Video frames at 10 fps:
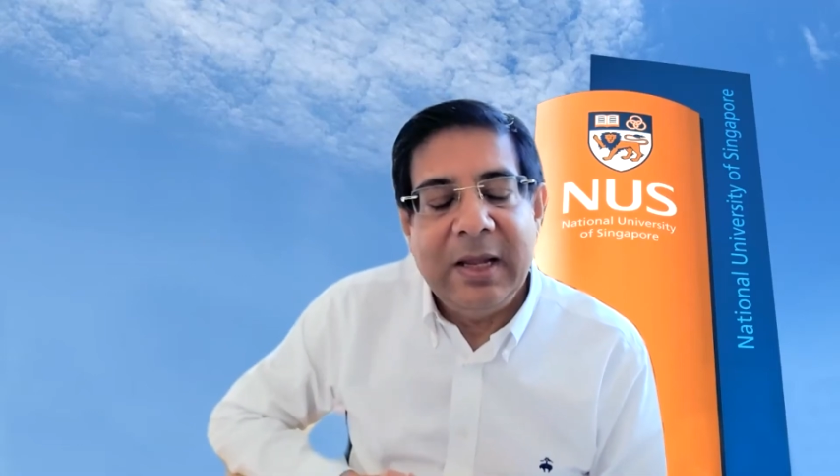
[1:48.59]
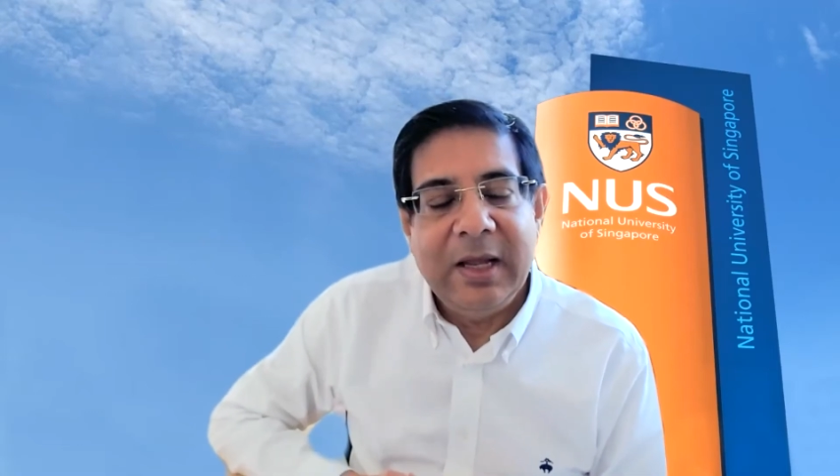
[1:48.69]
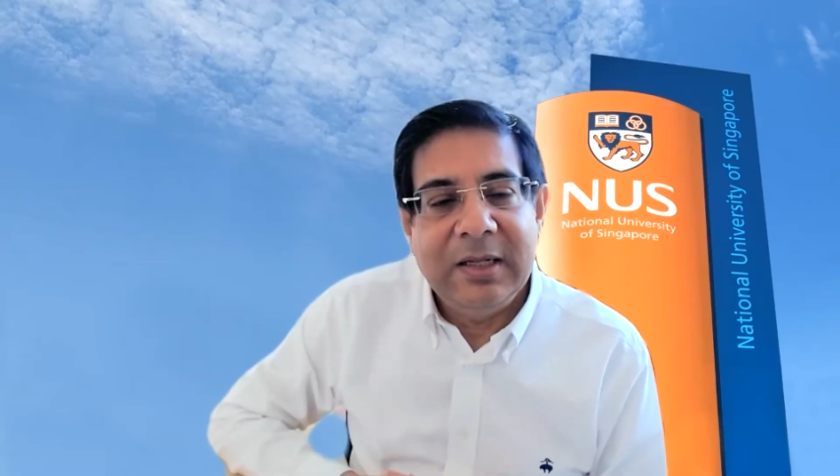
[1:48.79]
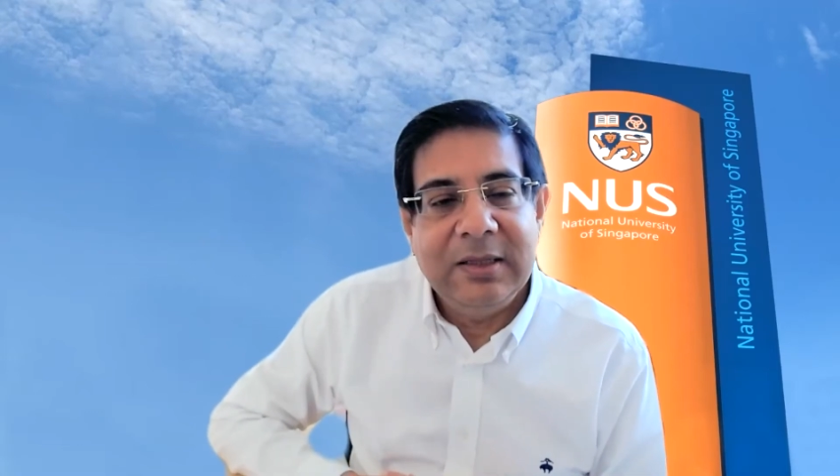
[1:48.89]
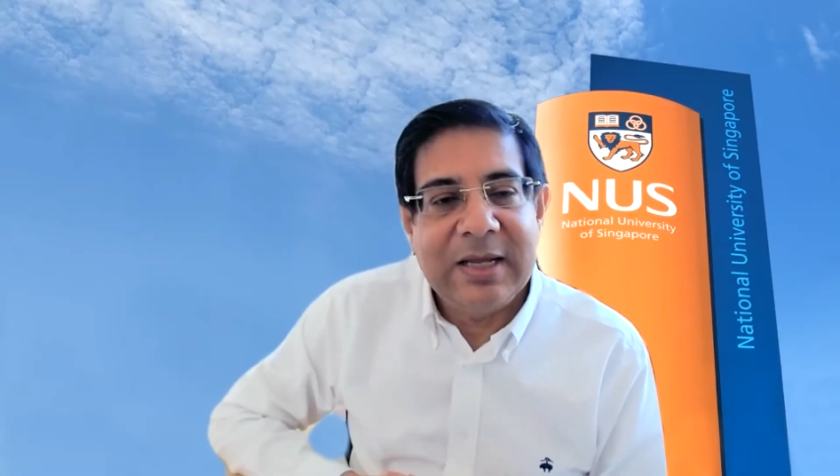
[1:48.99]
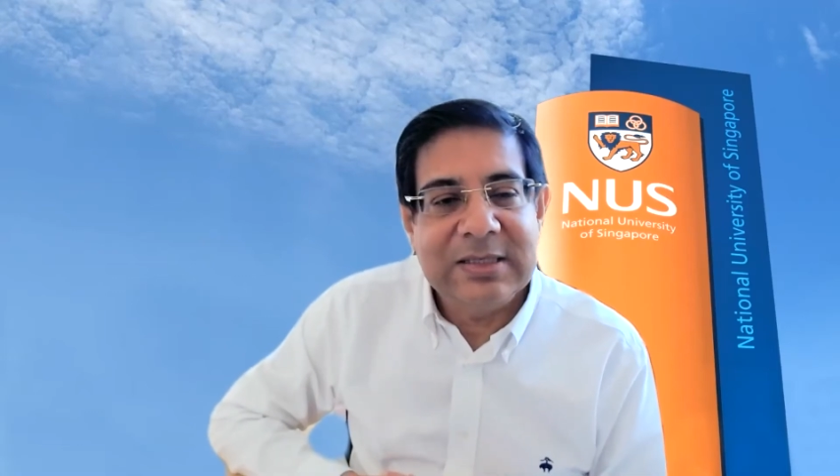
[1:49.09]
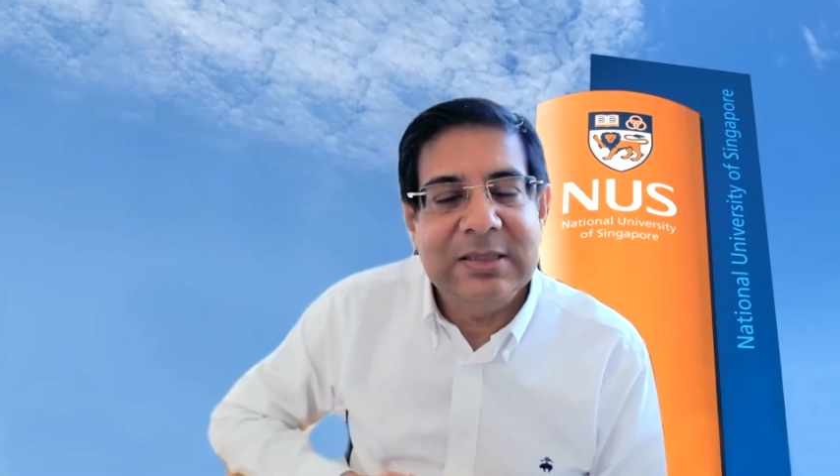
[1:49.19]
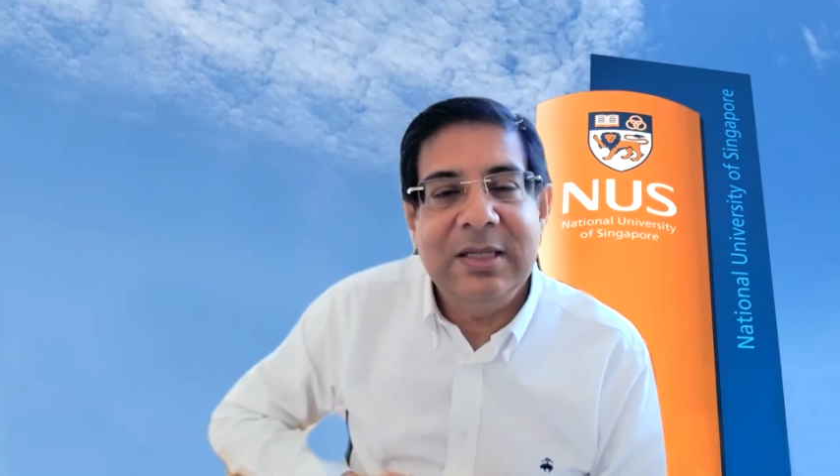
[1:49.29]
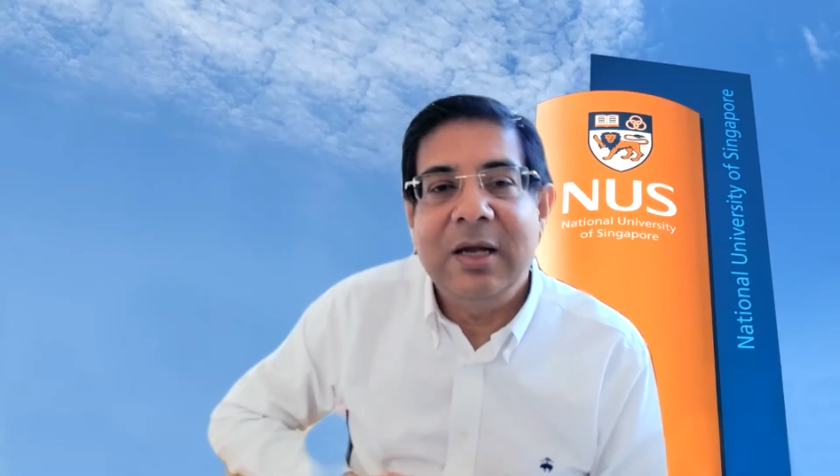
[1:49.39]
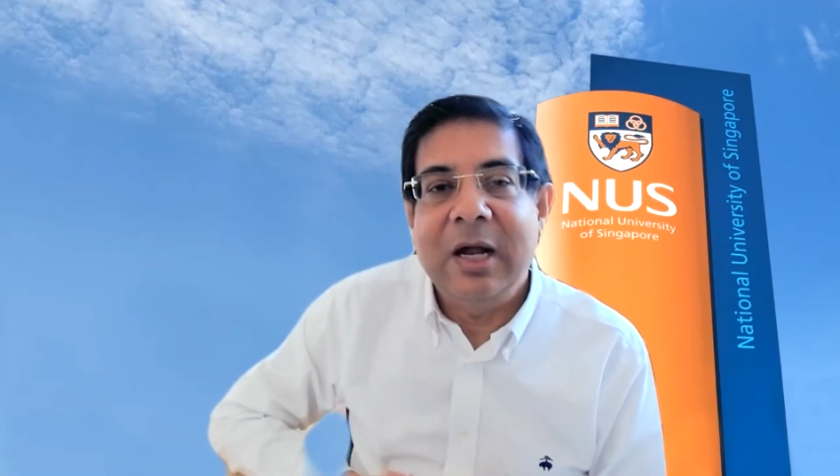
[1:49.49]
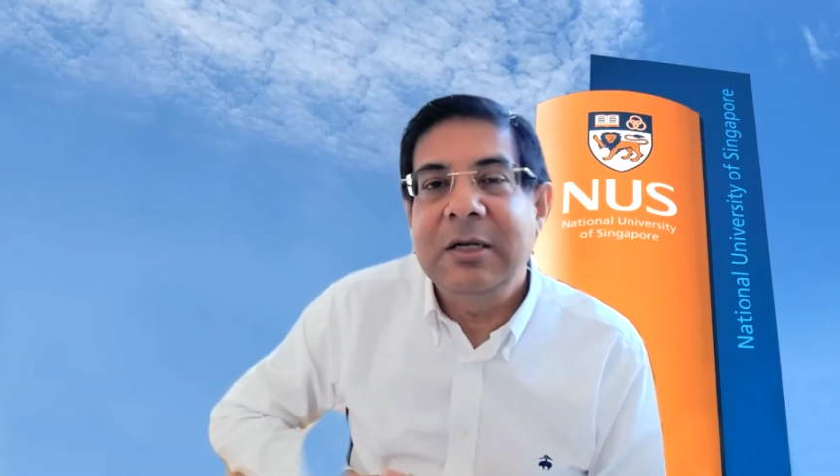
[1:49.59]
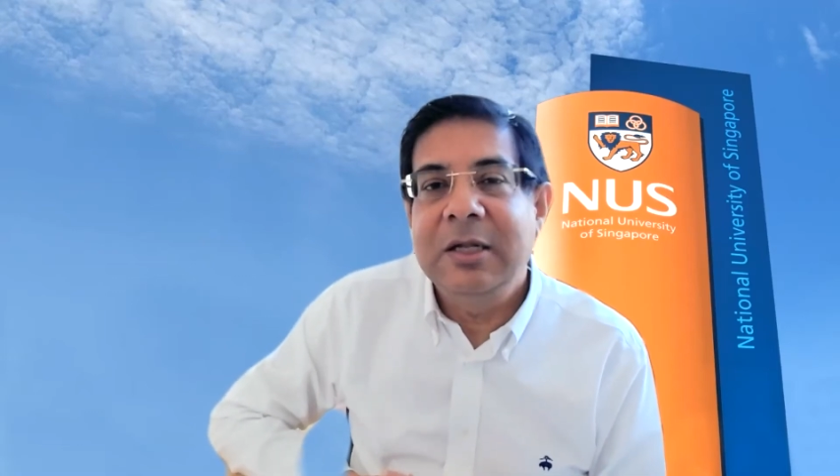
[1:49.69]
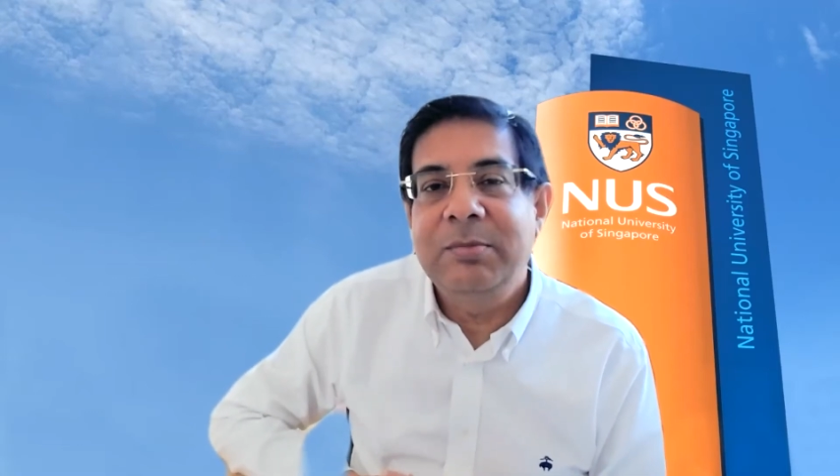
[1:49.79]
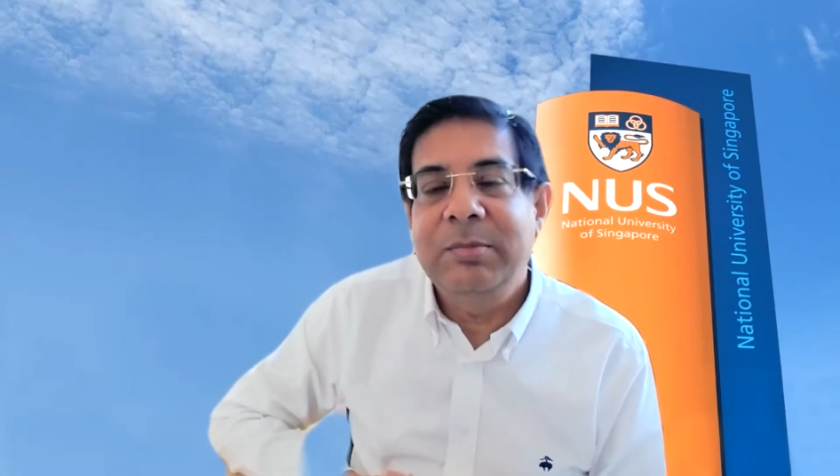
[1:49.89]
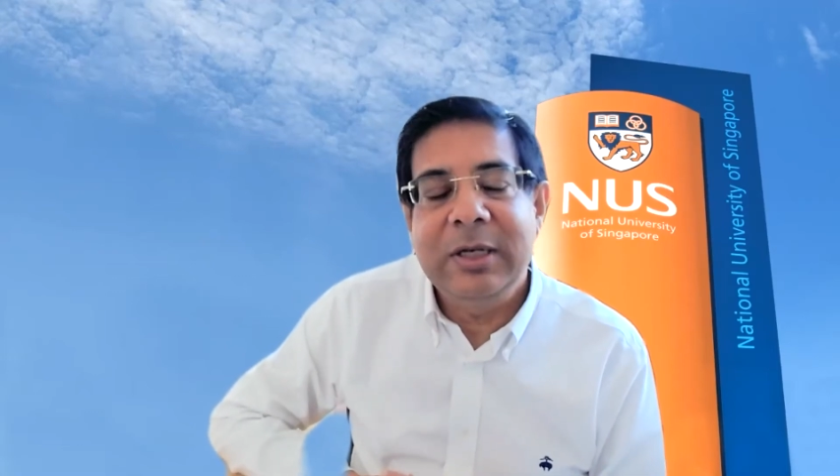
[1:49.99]
And that's the
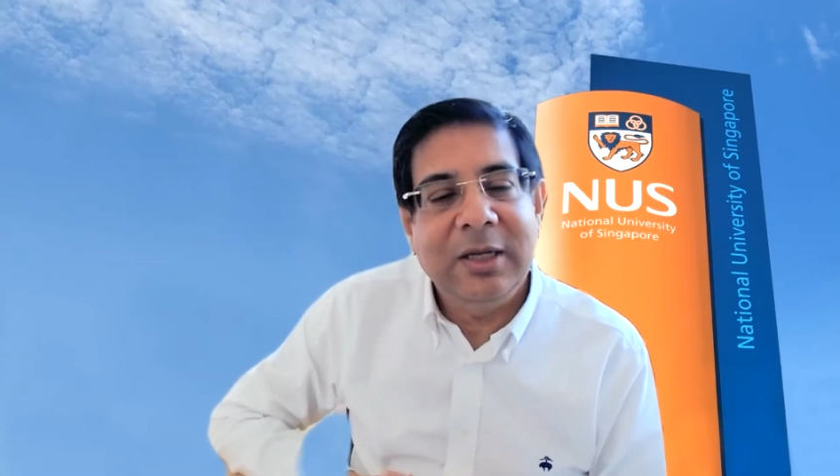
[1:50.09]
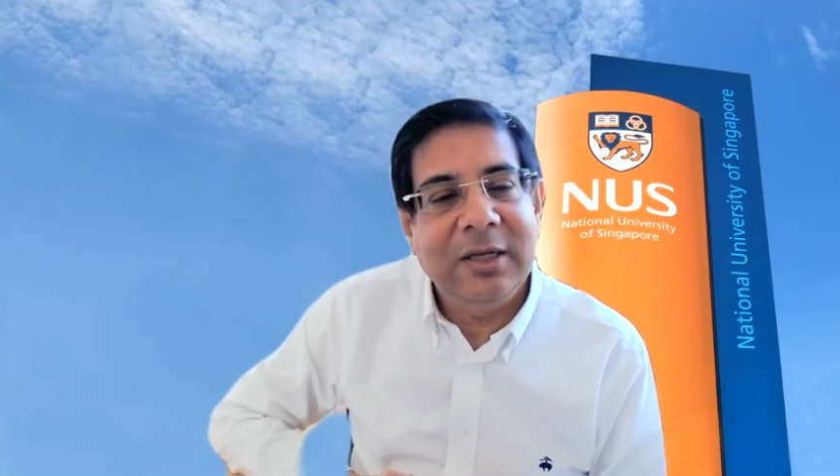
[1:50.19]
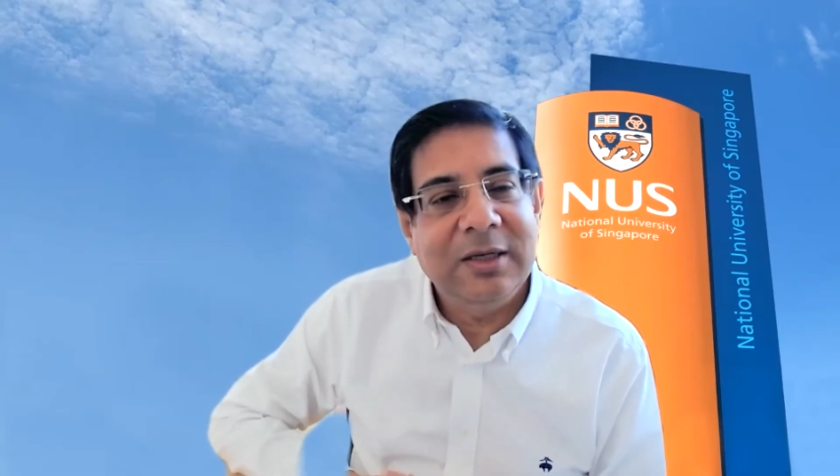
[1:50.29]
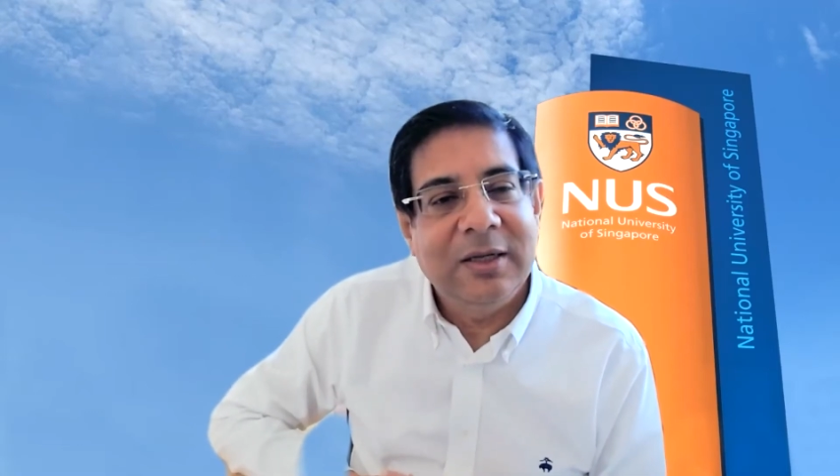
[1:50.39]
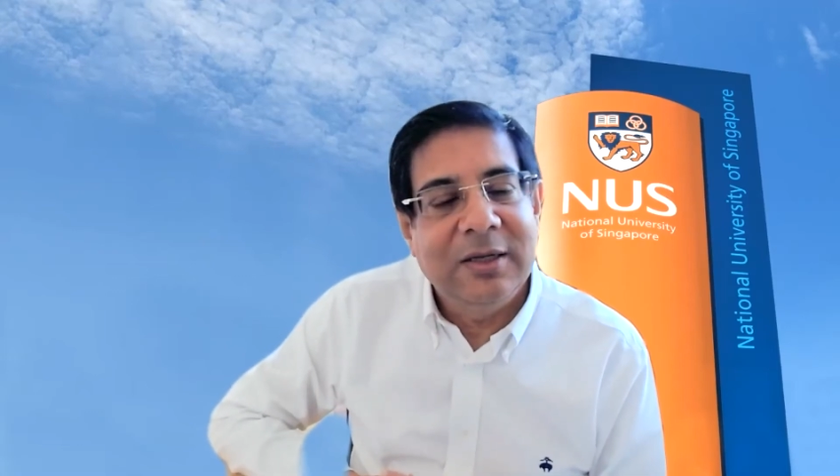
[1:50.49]
underpinning